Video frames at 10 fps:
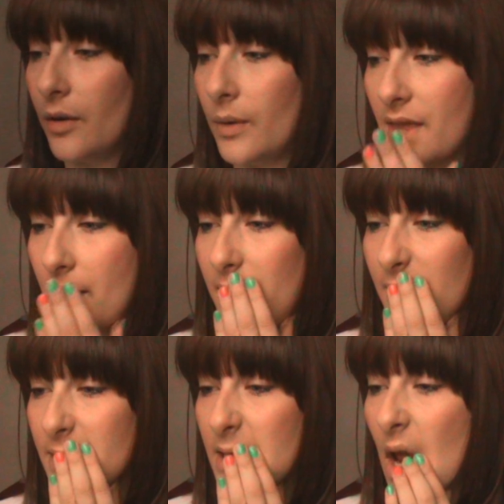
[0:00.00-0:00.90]
what that
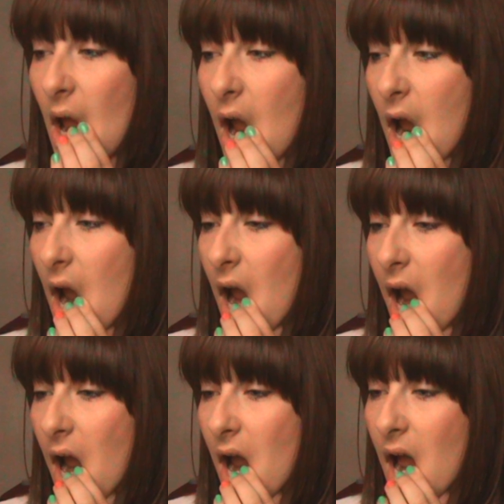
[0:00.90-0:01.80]
means,
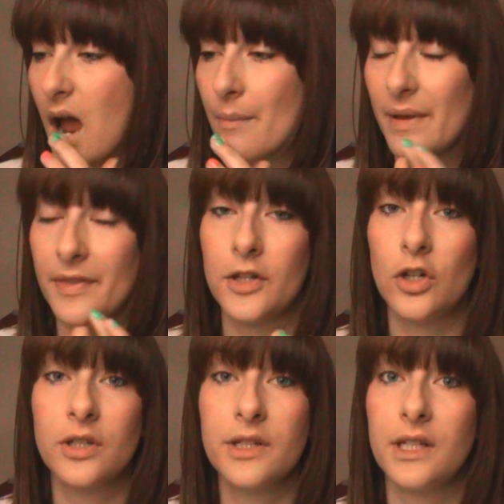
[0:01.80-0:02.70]
but the
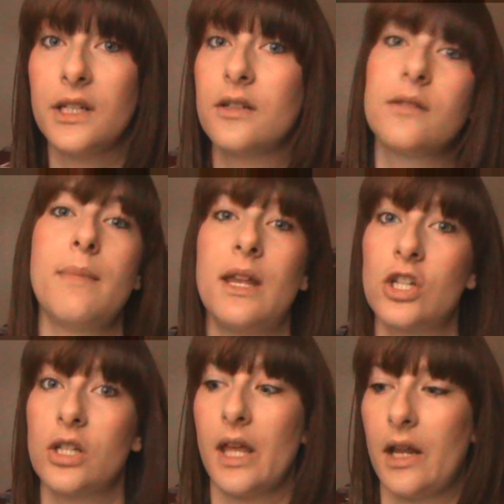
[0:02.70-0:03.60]
doctor didn't
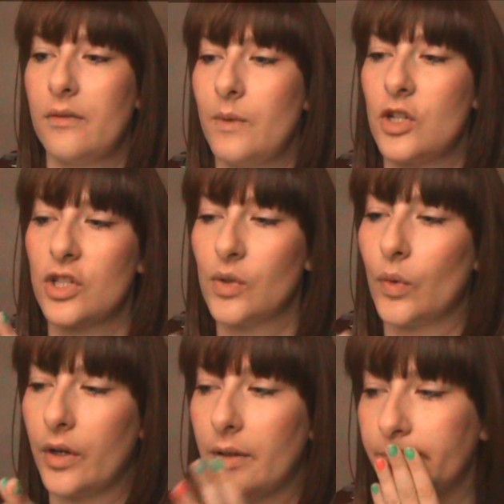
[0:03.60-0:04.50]
mention that. We just
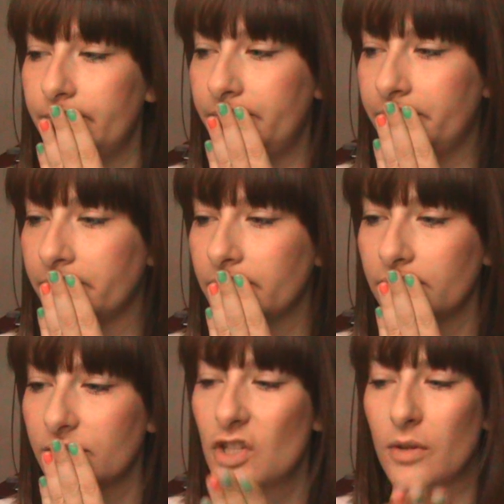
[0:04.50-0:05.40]
saw it.
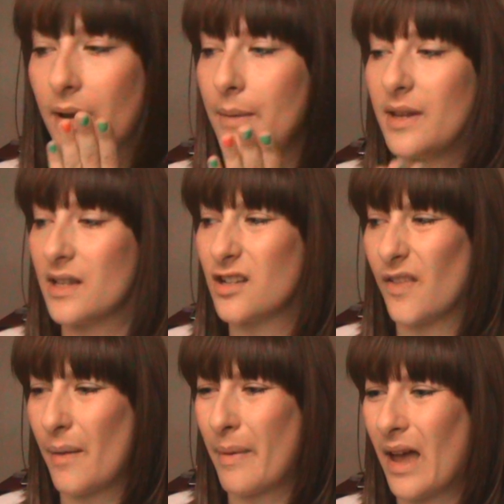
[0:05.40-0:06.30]
So maybe it's not
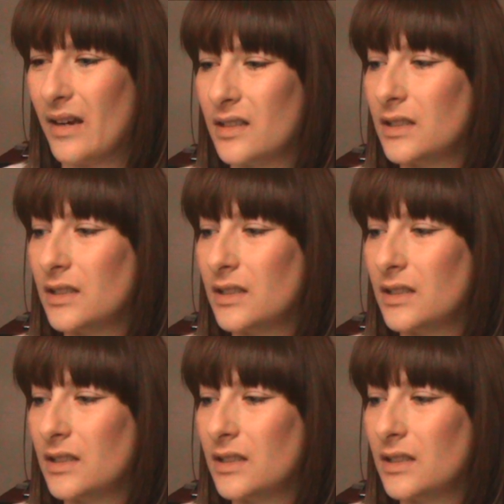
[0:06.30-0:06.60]
that bad.